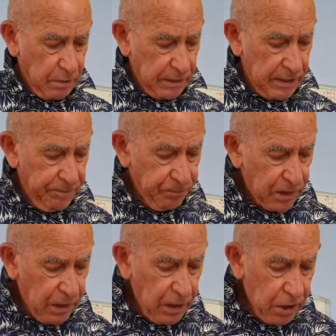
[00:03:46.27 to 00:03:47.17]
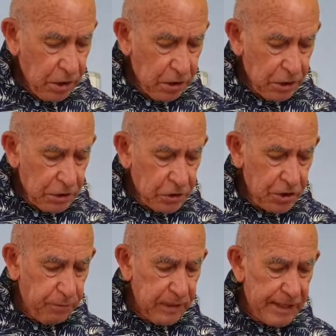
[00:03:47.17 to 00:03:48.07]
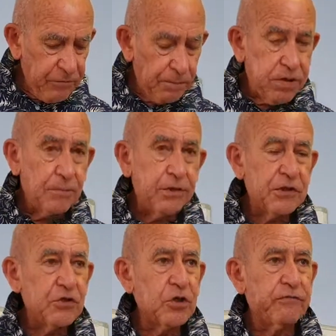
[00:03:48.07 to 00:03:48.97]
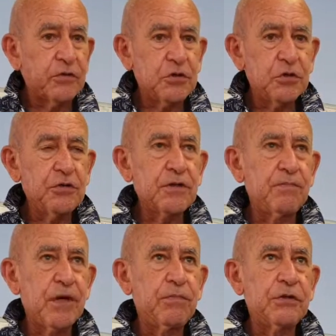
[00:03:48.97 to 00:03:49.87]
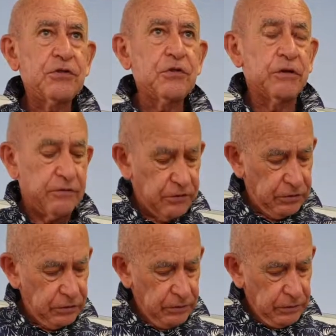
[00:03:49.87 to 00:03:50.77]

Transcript: Okay? She blamed the public service. Who's the public service?